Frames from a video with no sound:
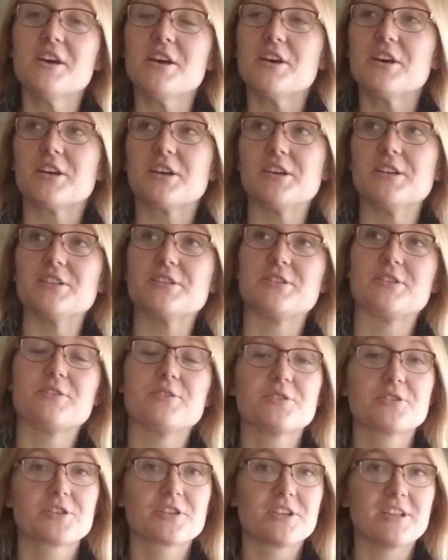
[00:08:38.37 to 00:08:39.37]
because
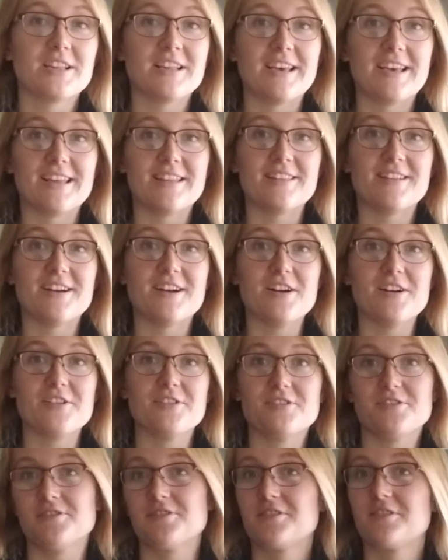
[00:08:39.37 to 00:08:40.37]
usually
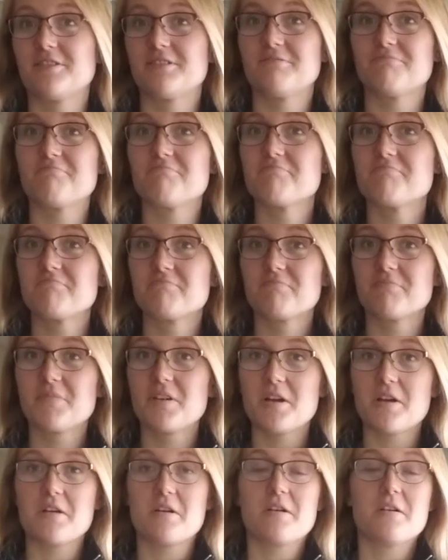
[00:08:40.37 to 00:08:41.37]
there's
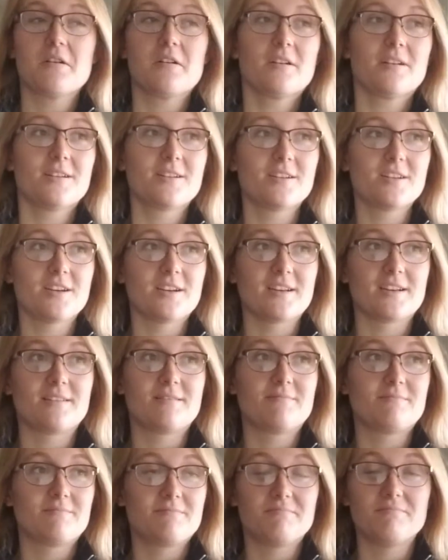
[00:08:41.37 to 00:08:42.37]
good
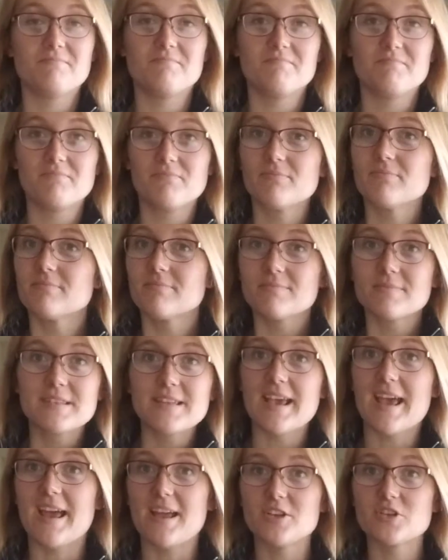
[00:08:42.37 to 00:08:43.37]

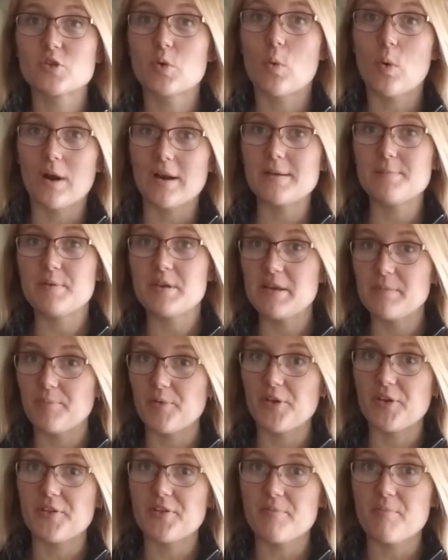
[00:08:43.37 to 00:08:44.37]
10-20
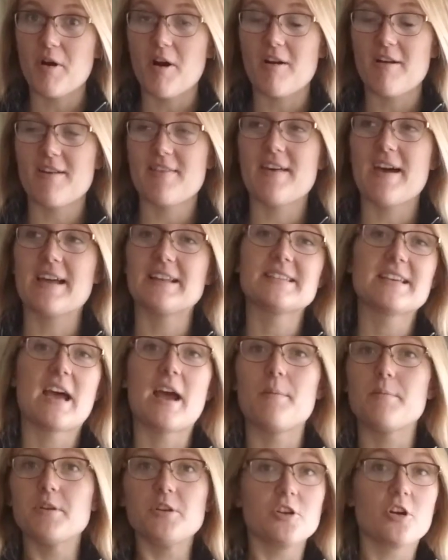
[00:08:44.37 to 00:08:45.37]
people in the barn at that
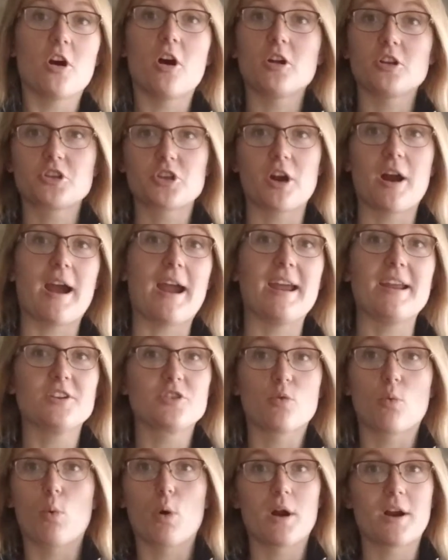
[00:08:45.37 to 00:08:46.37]
time, and you're all trying
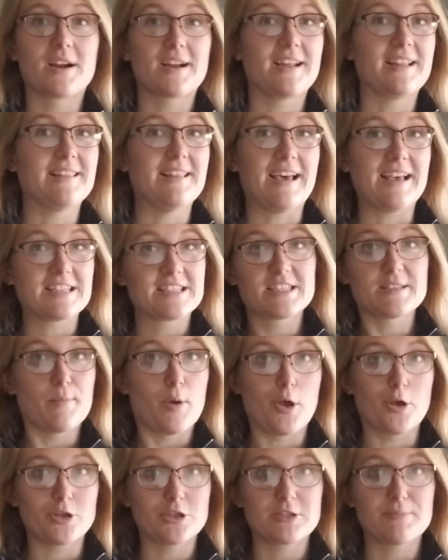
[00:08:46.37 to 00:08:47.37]
to work in that
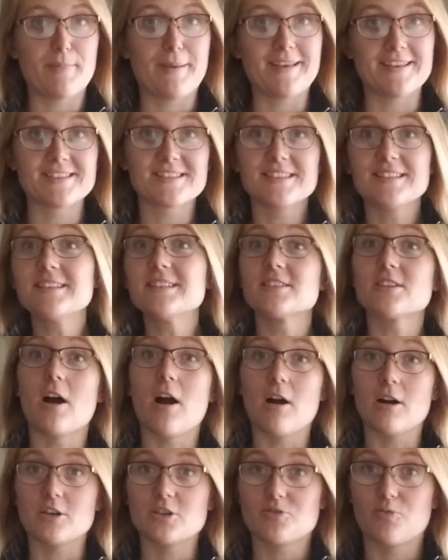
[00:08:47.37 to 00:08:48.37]
small space. At least
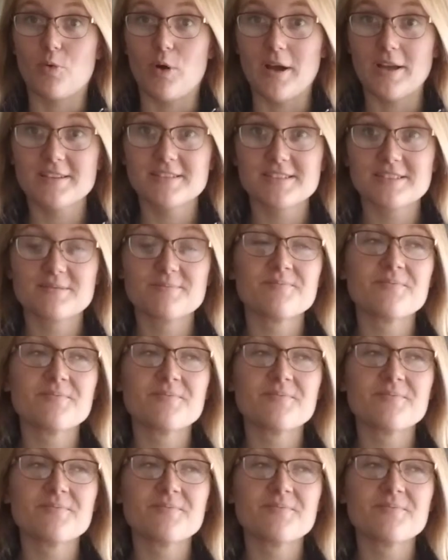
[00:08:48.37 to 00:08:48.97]
ours was.